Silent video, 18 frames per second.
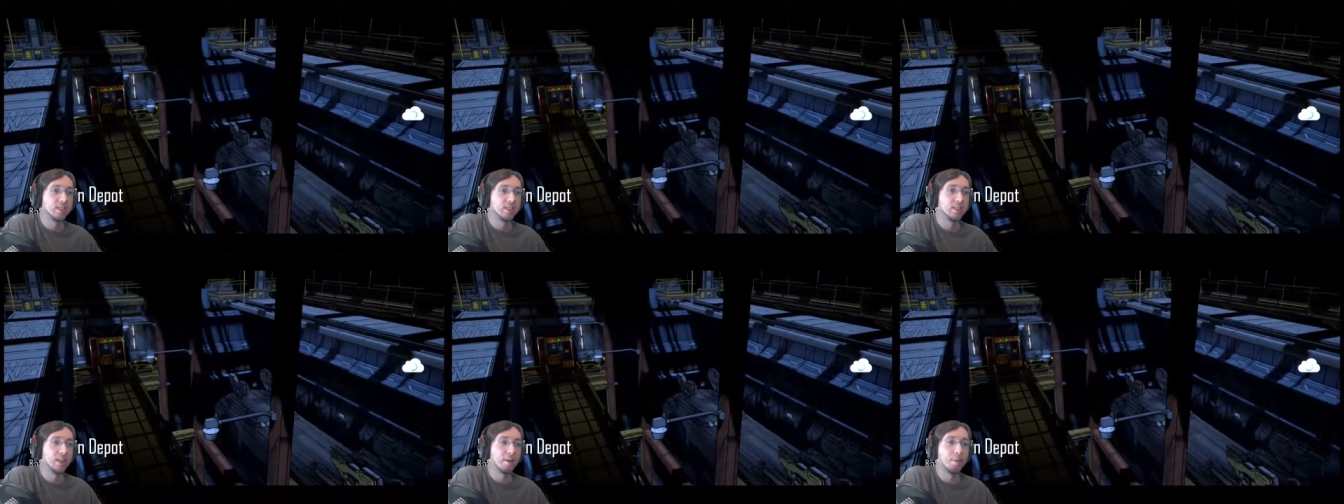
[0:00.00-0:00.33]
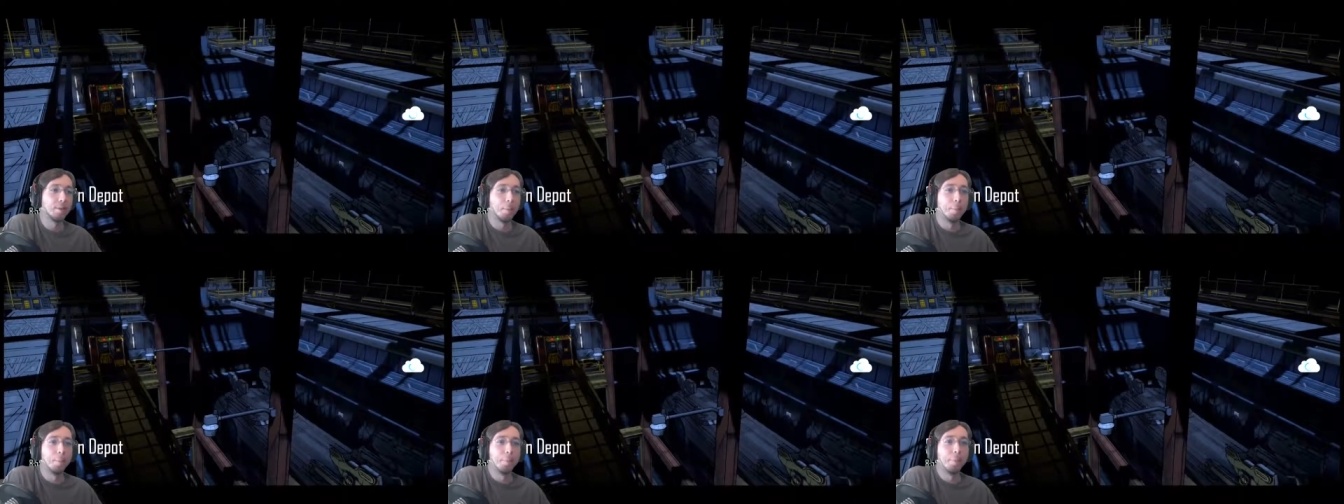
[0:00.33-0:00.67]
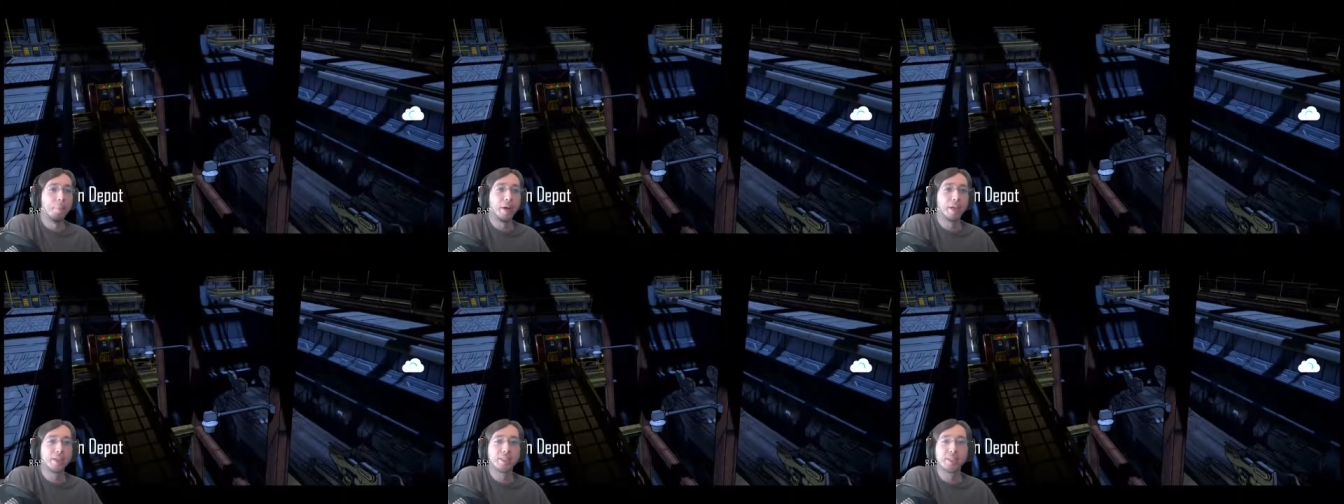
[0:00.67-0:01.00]
Time to
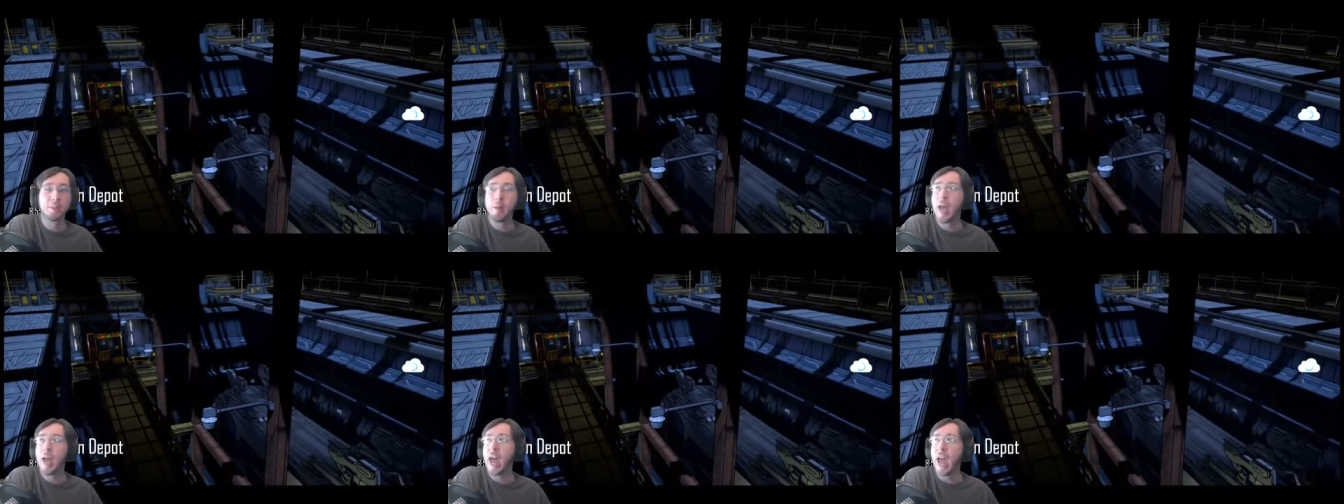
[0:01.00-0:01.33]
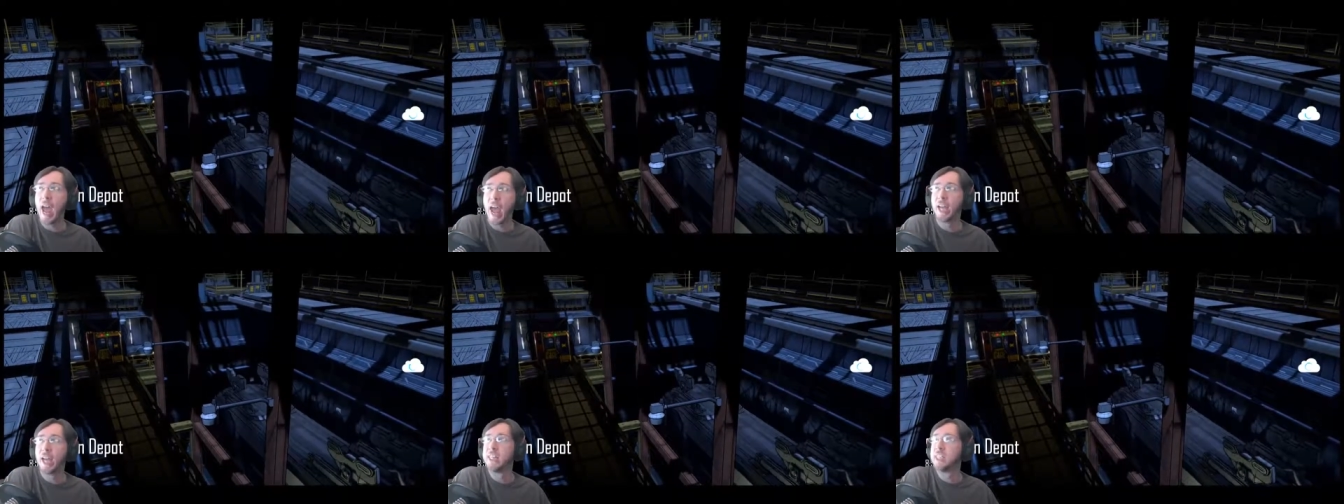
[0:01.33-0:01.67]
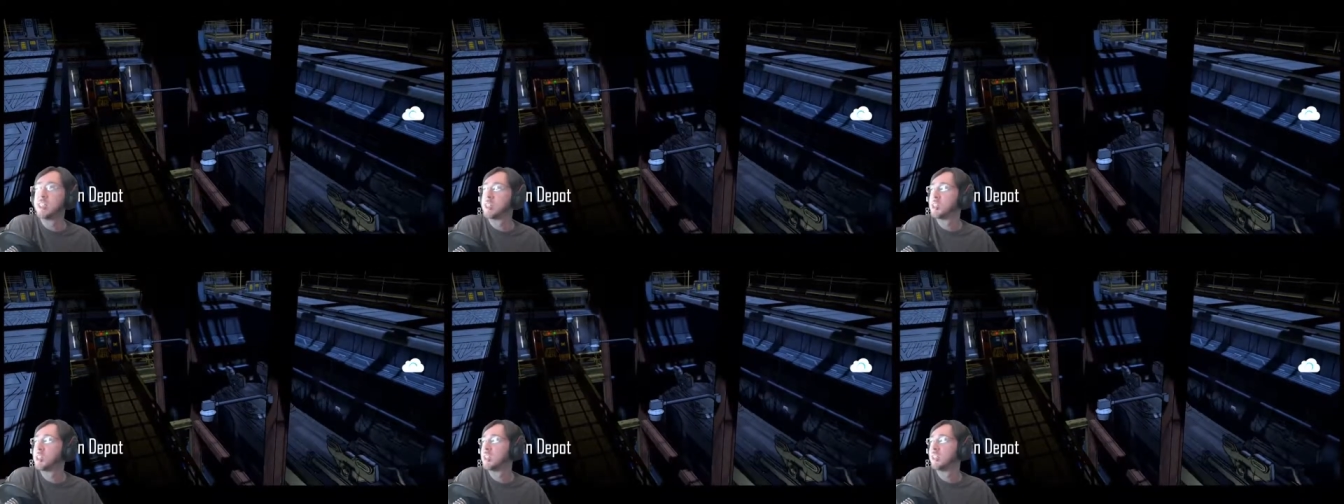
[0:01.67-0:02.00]
bust some
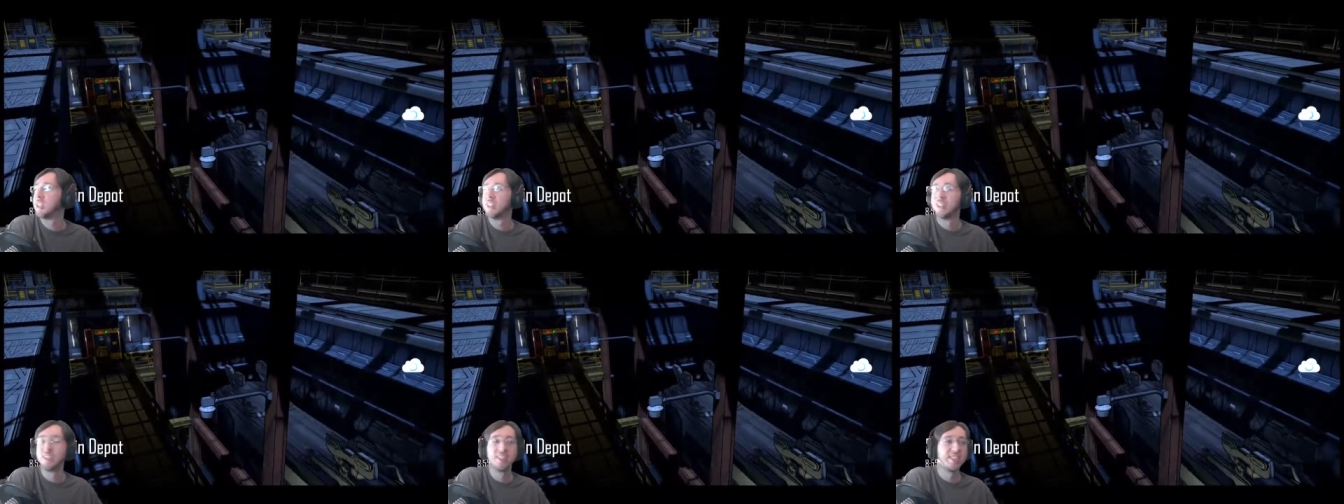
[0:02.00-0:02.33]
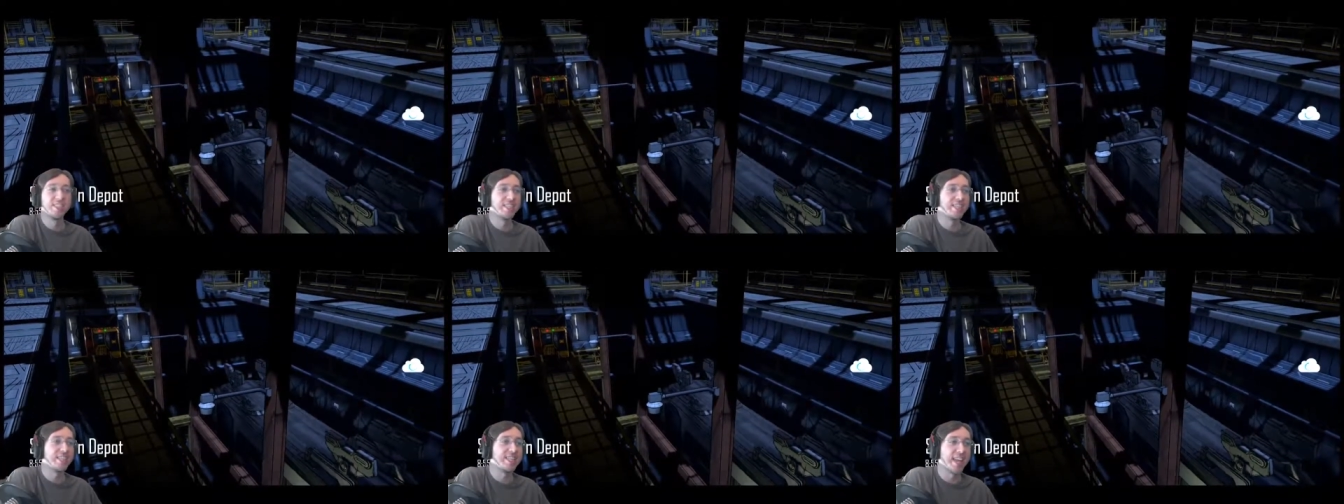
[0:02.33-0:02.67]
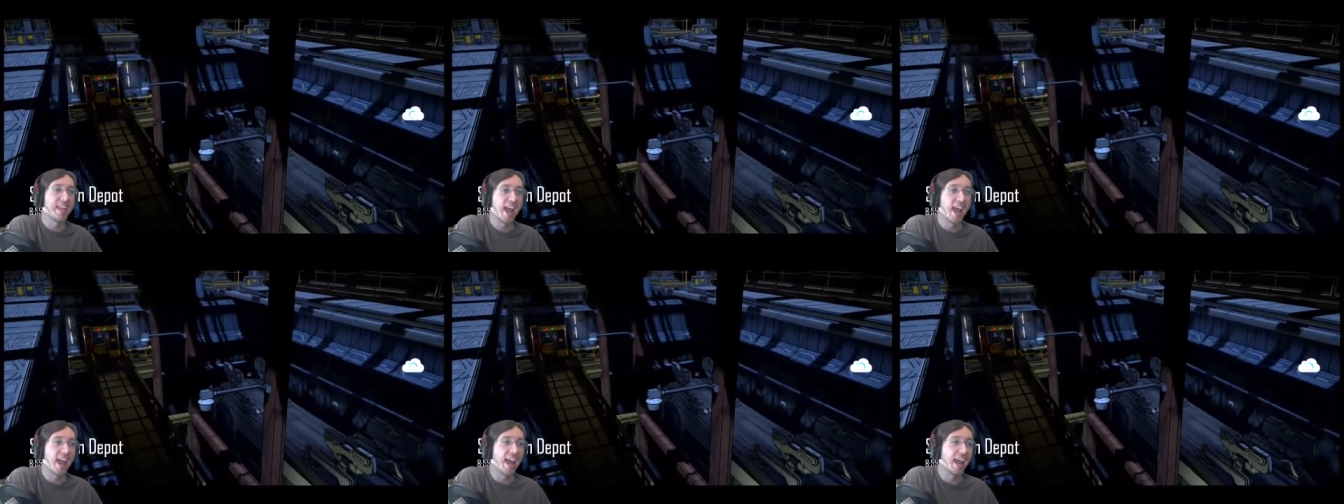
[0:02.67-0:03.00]
heads!
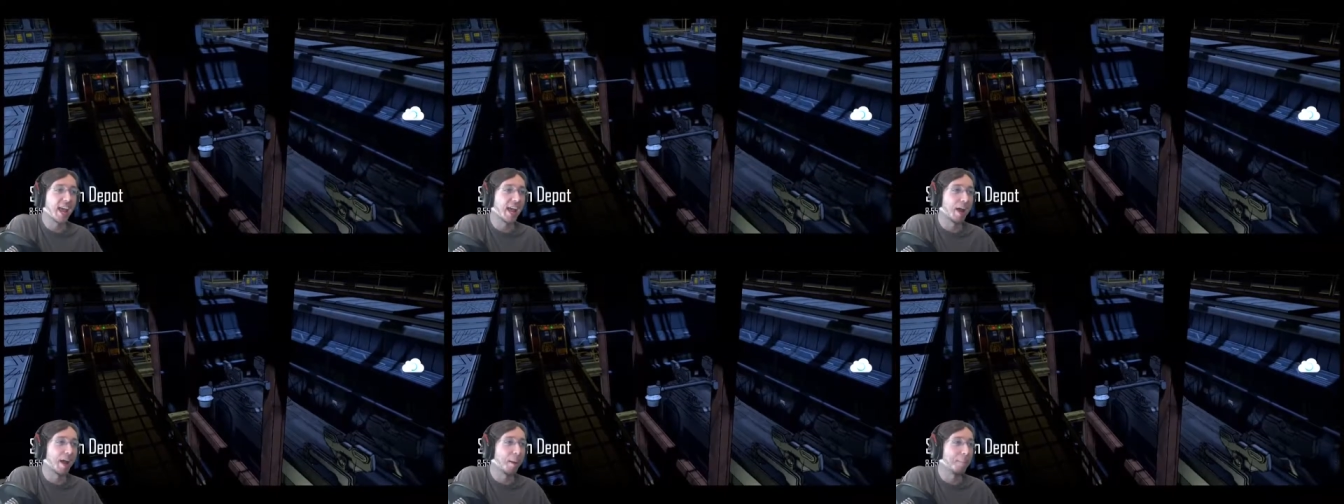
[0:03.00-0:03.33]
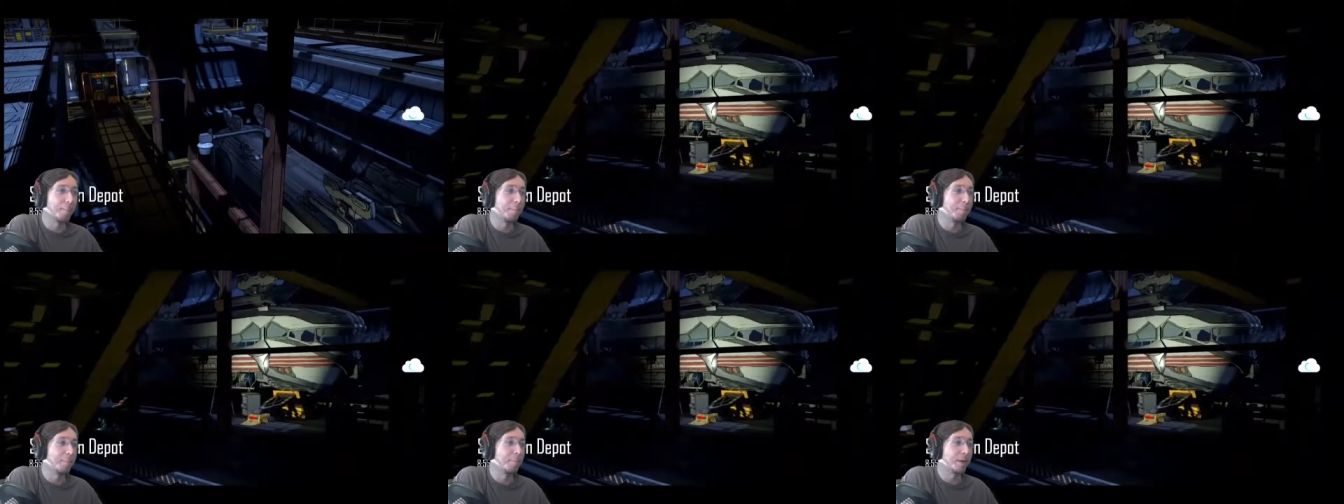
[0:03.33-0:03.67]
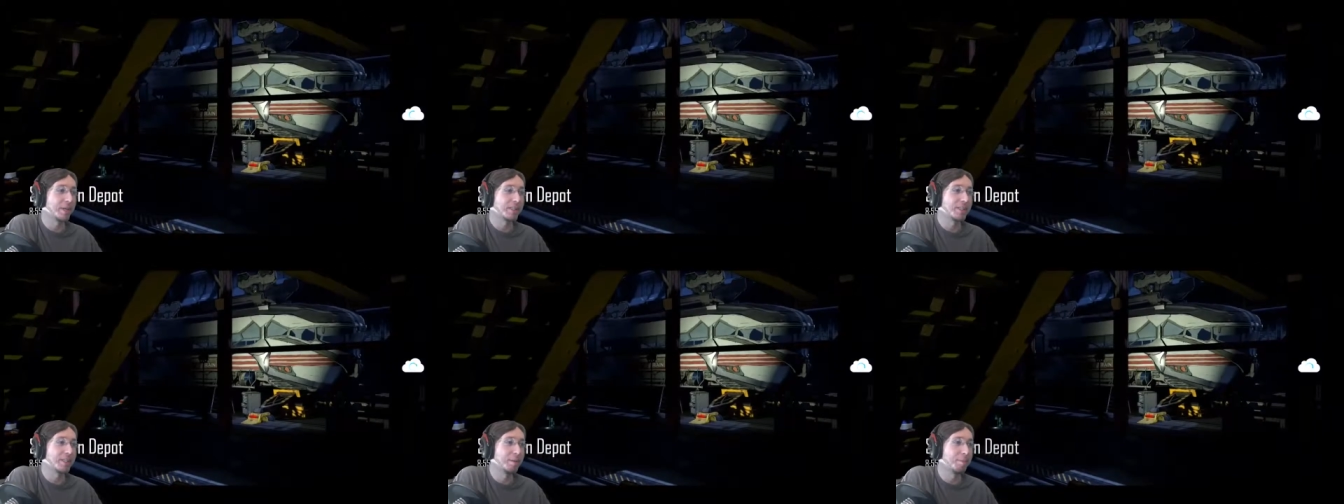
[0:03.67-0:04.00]
Yeah!
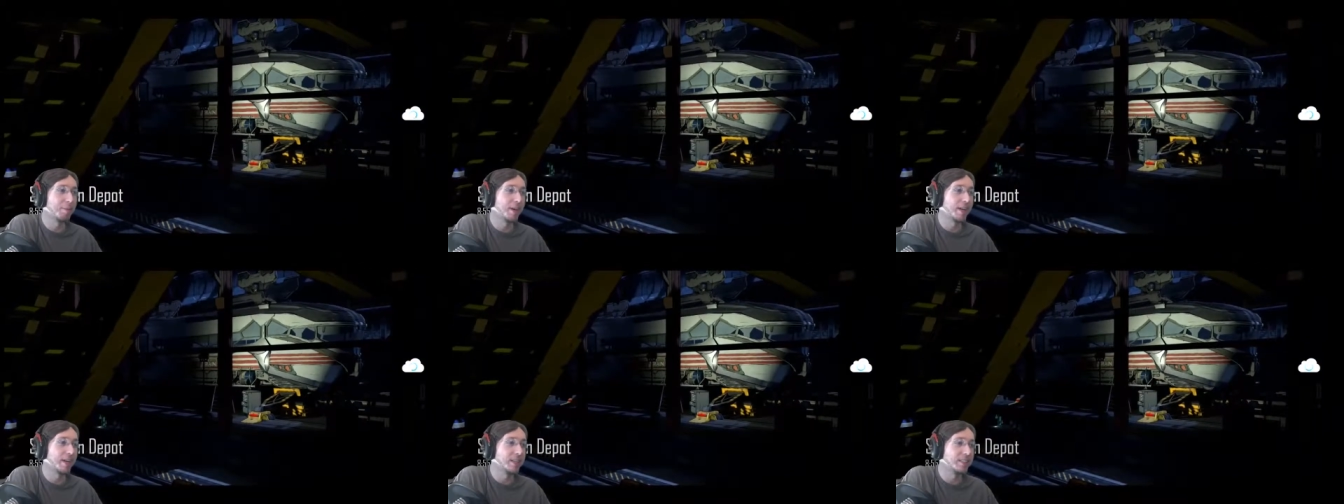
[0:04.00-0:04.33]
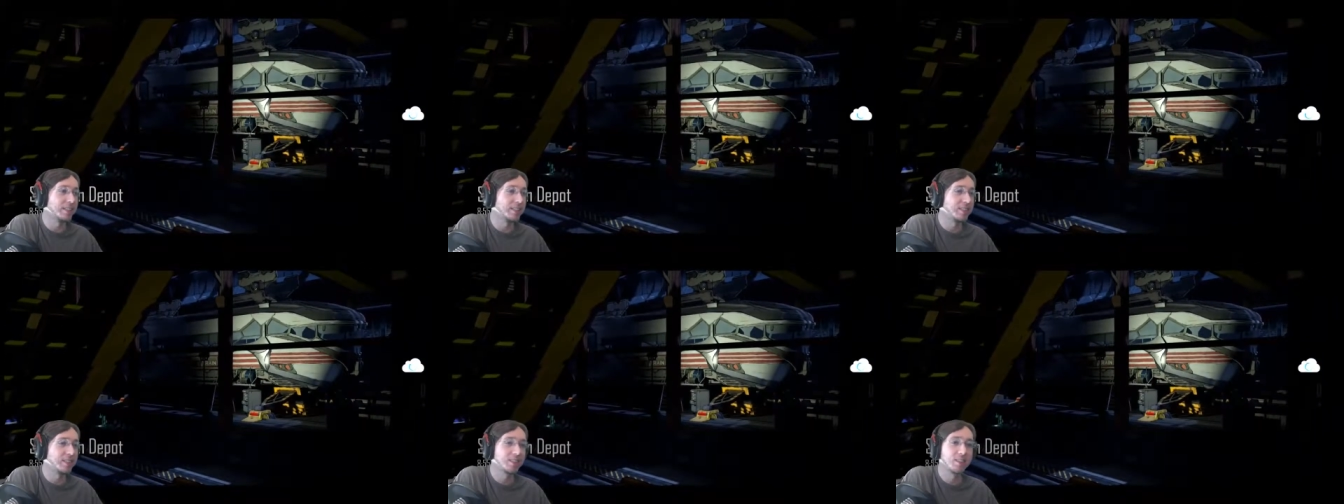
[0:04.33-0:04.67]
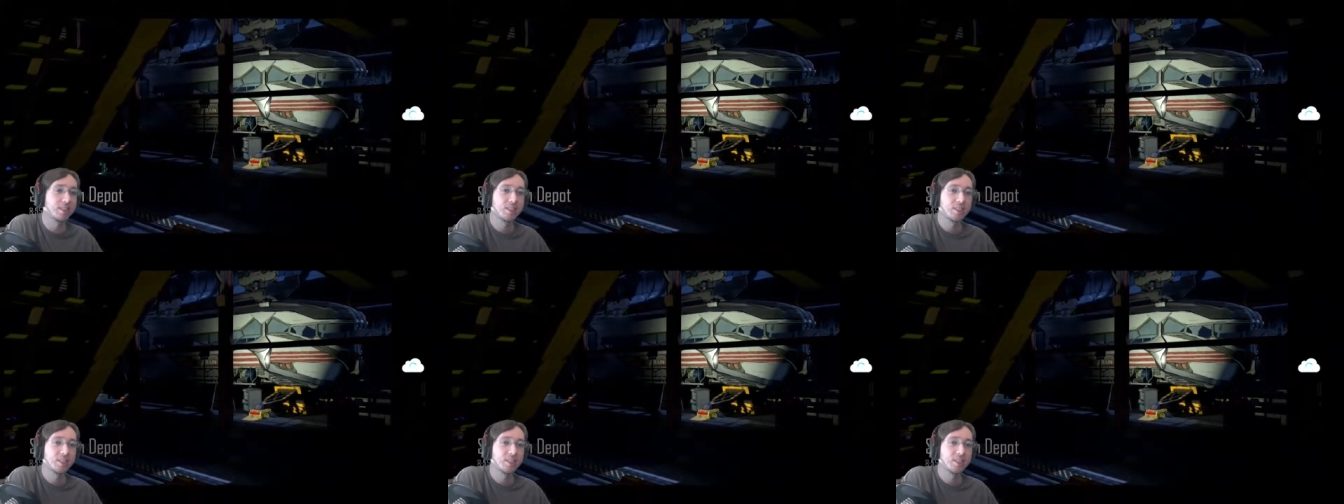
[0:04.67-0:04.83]
Bust them heads